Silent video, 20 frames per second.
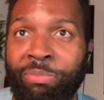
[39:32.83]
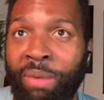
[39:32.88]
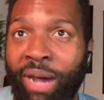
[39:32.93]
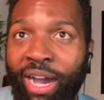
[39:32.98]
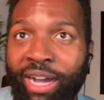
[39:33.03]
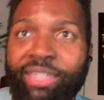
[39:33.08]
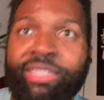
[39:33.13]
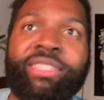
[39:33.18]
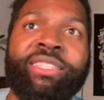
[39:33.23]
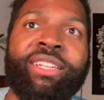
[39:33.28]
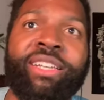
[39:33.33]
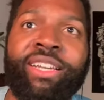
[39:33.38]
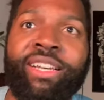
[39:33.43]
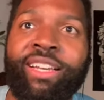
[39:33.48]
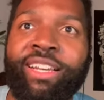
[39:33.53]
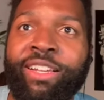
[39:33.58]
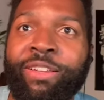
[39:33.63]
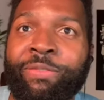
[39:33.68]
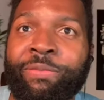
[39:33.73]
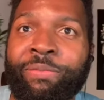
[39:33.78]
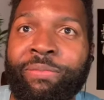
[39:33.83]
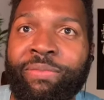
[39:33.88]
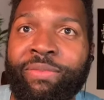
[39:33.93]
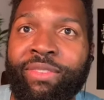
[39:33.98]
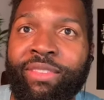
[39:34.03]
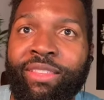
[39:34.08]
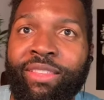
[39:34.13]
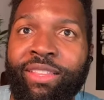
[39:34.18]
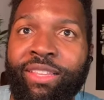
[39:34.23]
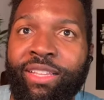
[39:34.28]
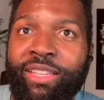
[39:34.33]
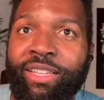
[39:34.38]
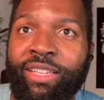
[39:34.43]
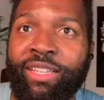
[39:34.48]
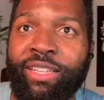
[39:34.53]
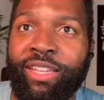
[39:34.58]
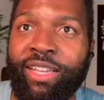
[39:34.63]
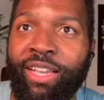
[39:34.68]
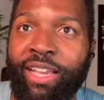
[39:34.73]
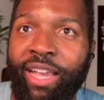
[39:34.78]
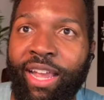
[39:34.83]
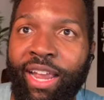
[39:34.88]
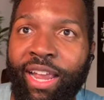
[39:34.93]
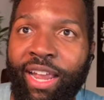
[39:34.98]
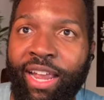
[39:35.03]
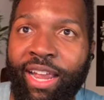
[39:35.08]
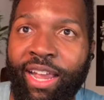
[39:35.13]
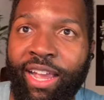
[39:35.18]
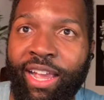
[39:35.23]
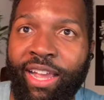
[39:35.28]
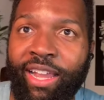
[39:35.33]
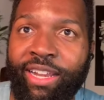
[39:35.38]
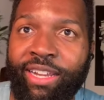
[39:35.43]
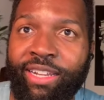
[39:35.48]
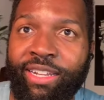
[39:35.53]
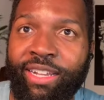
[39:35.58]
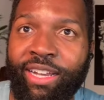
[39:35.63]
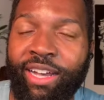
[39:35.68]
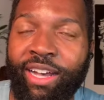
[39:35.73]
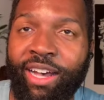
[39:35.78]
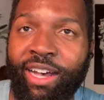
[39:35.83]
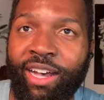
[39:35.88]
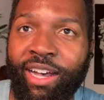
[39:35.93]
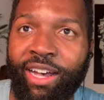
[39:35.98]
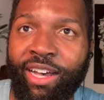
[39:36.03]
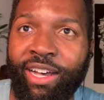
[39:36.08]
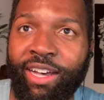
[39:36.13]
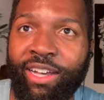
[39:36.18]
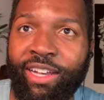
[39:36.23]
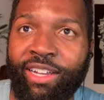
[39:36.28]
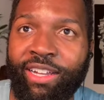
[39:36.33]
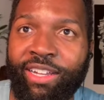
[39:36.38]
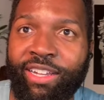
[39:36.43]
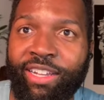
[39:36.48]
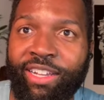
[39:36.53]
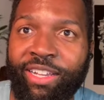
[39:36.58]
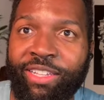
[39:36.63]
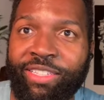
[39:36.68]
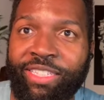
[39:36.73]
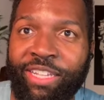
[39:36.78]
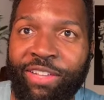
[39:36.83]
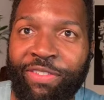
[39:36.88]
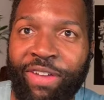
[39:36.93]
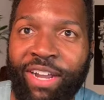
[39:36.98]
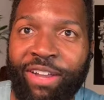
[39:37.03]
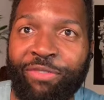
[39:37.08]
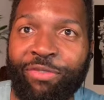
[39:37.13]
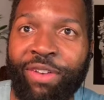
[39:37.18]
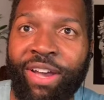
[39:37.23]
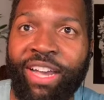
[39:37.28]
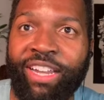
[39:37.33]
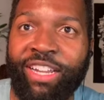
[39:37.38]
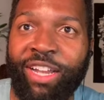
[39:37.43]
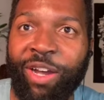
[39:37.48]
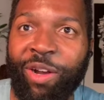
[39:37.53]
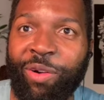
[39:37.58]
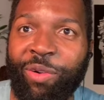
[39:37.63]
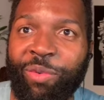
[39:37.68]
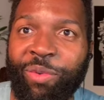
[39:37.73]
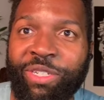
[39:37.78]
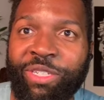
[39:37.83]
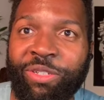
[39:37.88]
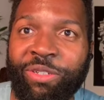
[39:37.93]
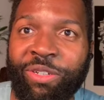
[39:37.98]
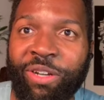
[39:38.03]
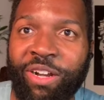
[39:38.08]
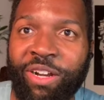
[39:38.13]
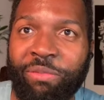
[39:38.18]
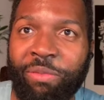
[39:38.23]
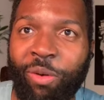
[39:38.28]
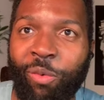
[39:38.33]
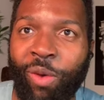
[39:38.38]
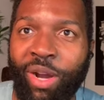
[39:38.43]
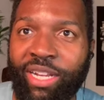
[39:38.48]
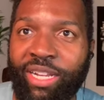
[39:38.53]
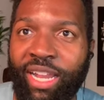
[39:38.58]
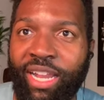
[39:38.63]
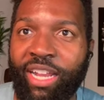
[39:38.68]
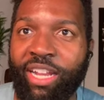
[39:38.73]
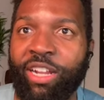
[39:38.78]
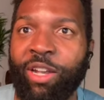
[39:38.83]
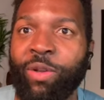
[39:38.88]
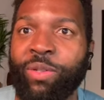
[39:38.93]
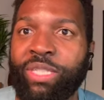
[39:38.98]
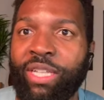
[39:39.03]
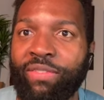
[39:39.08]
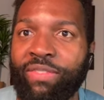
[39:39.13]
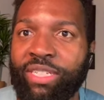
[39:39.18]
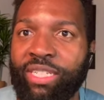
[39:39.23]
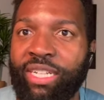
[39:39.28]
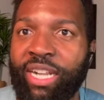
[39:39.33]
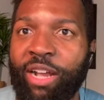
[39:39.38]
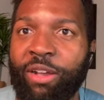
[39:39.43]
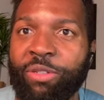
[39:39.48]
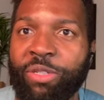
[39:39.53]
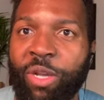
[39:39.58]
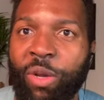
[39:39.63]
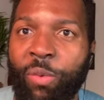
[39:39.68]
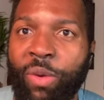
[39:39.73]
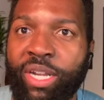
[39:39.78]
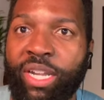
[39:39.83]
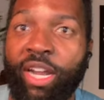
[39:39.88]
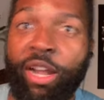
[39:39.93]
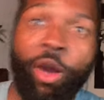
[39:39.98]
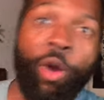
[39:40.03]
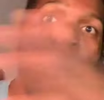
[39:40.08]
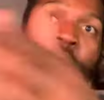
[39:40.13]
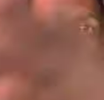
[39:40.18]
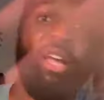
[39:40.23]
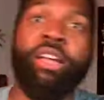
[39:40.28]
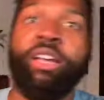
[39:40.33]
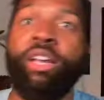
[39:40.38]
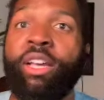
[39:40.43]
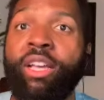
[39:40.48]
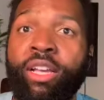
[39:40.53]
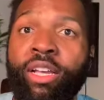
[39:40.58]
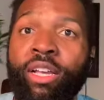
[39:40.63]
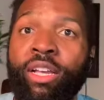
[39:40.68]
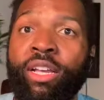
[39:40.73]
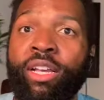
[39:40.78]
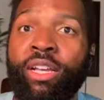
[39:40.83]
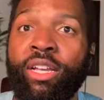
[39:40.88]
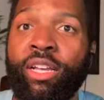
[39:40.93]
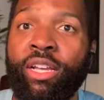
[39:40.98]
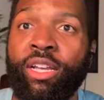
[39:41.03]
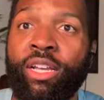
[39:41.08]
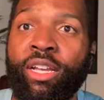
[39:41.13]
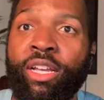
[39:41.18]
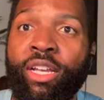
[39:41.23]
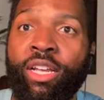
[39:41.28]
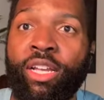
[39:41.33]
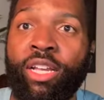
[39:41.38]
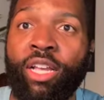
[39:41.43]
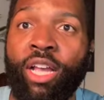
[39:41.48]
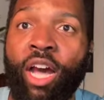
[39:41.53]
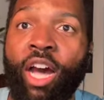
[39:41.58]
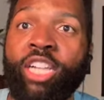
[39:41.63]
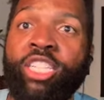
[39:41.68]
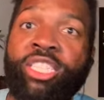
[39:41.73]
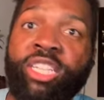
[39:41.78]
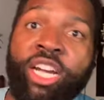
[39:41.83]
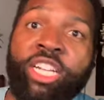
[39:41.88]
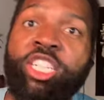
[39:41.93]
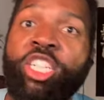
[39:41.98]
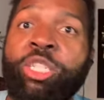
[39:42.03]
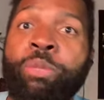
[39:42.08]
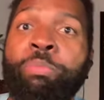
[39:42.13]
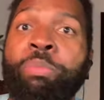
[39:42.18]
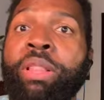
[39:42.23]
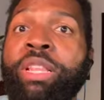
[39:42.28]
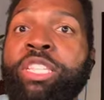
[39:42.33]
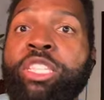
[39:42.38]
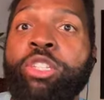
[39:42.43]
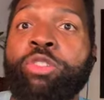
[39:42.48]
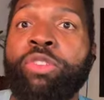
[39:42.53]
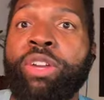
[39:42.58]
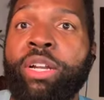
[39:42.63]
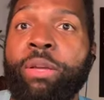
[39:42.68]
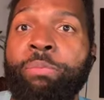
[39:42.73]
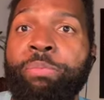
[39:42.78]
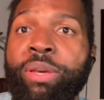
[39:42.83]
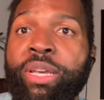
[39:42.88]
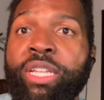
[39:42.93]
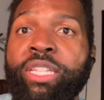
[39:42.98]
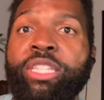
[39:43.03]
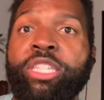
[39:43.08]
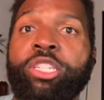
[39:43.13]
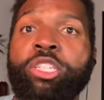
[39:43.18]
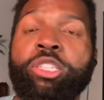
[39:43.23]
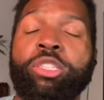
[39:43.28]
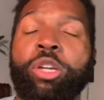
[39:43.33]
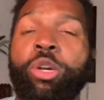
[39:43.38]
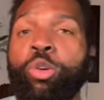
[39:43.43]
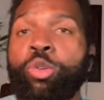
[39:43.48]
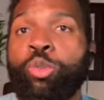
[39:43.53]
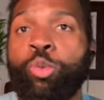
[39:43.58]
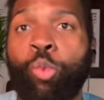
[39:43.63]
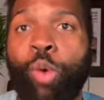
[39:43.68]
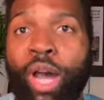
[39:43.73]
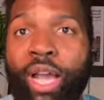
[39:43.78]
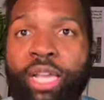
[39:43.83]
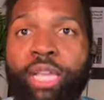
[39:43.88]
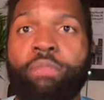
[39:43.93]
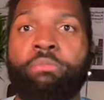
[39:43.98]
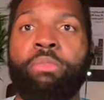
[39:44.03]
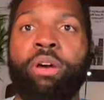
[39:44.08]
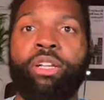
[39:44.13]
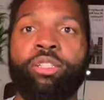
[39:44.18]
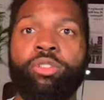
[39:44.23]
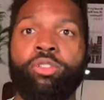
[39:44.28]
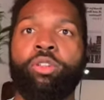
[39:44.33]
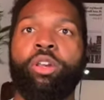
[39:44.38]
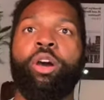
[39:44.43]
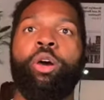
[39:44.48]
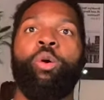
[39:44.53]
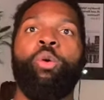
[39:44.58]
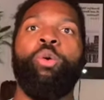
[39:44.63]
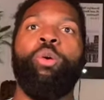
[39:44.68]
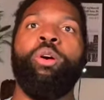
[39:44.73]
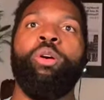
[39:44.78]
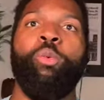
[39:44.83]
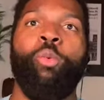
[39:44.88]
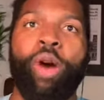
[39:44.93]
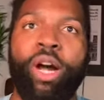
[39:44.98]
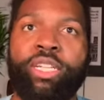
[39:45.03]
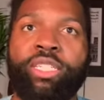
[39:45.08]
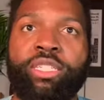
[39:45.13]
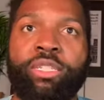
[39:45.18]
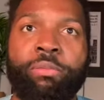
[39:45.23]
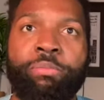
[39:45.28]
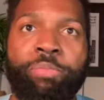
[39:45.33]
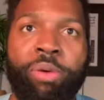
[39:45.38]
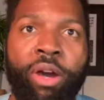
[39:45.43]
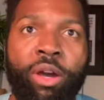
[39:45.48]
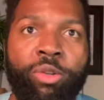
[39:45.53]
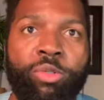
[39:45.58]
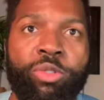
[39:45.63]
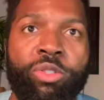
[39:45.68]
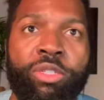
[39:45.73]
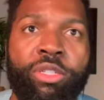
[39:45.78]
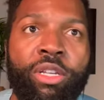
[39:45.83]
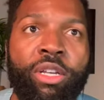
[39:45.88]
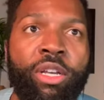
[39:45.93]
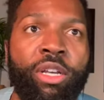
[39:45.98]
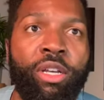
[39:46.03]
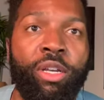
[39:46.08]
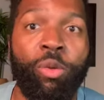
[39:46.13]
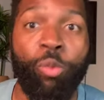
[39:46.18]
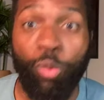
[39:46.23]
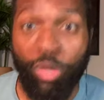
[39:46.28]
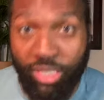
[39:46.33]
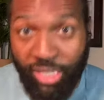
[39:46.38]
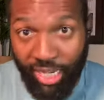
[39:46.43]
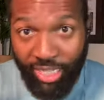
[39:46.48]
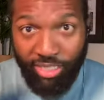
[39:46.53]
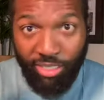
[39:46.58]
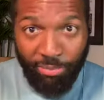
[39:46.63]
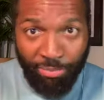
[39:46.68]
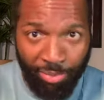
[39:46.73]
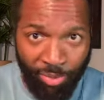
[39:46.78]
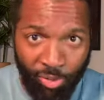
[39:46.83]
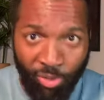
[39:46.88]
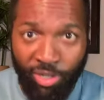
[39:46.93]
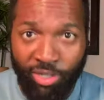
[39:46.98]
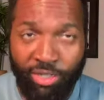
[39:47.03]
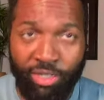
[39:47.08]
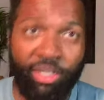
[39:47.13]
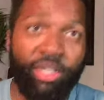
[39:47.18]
and uh, see if I can find out what you're talking about. One day ago, 17 hours ago, one day ago. Okay, a judge's blistering opinion shows why it must go. Washington Post, which I support, hometown newspaper for life,